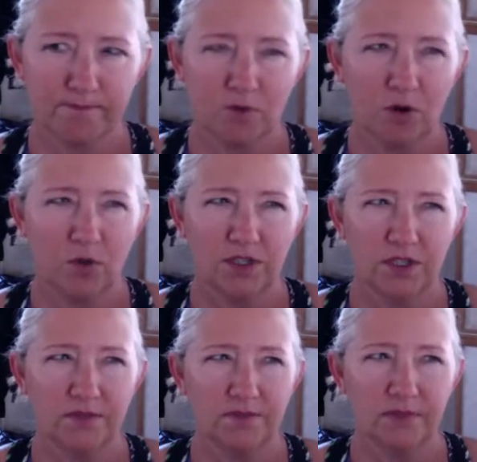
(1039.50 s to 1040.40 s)
what was it?
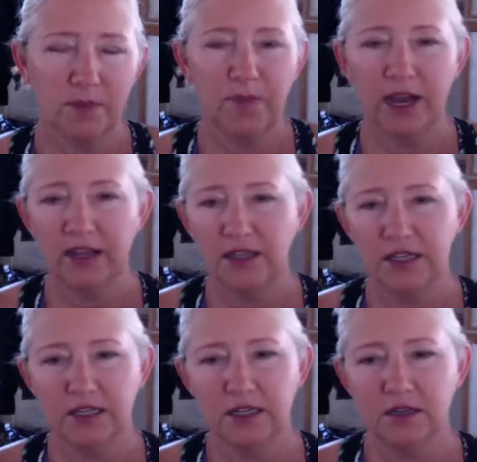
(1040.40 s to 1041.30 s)
A
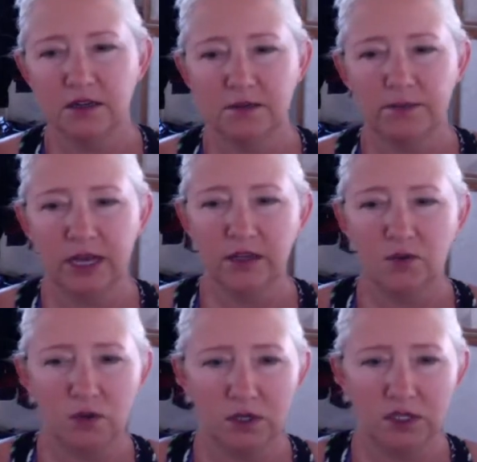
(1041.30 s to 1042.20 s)
pallet
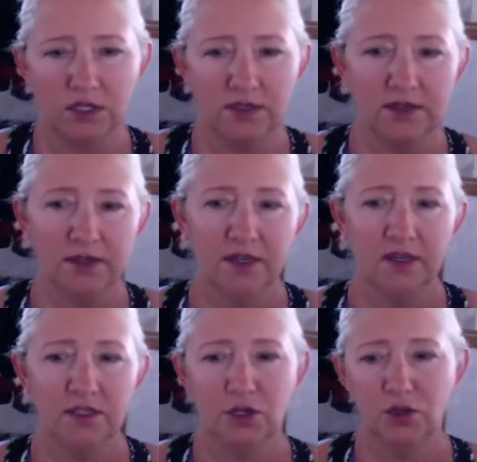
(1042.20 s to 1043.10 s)
wood,
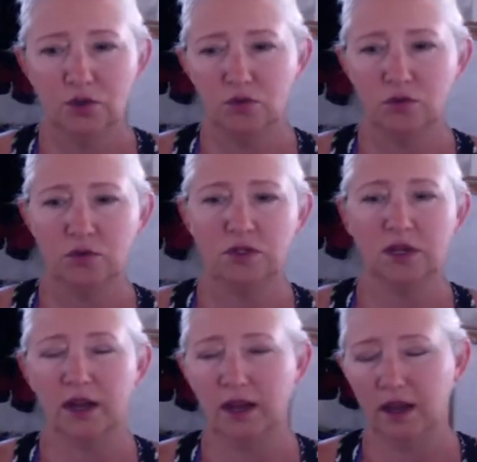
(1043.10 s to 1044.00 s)
to
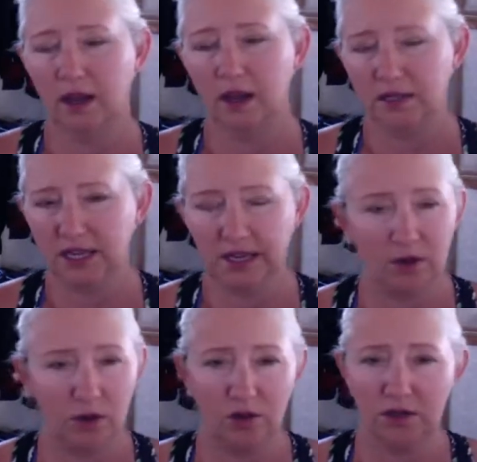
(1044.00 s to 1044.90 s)
take
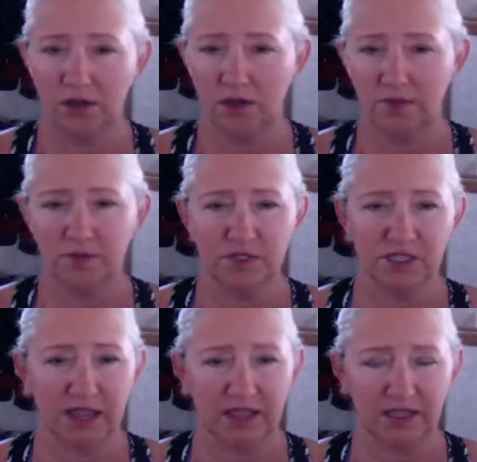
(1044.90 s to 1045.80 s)
all the
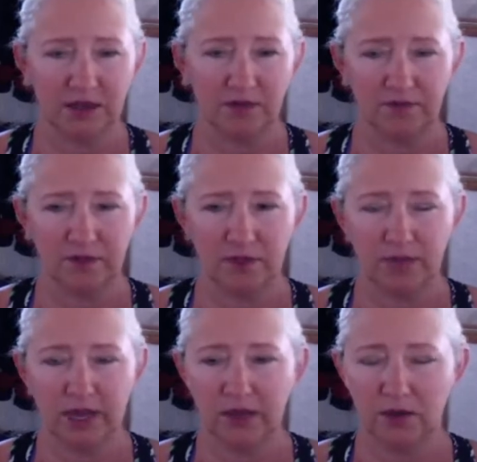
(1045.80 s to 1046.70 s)
slats off of the
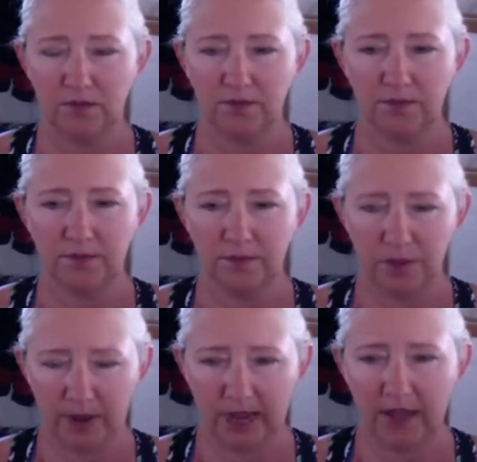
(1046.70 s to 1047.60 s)
pallet
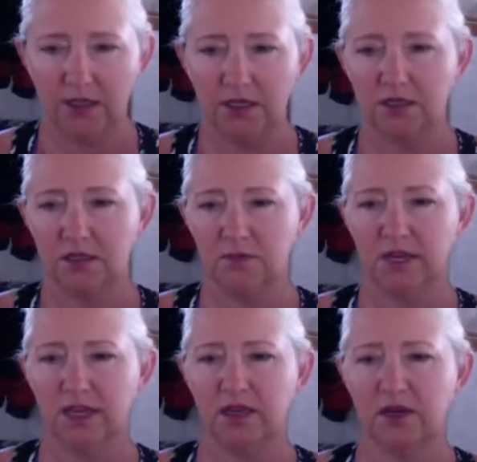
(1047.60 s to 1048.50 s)
to
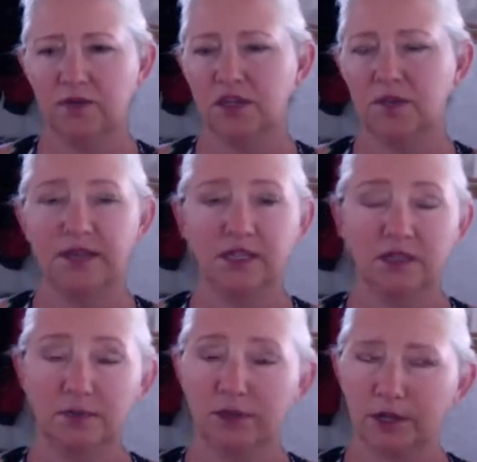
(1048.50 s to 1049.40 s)
make. I was going to make
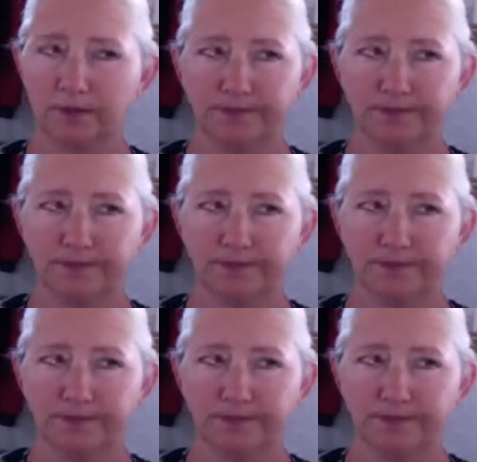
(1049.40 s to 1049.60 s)
something.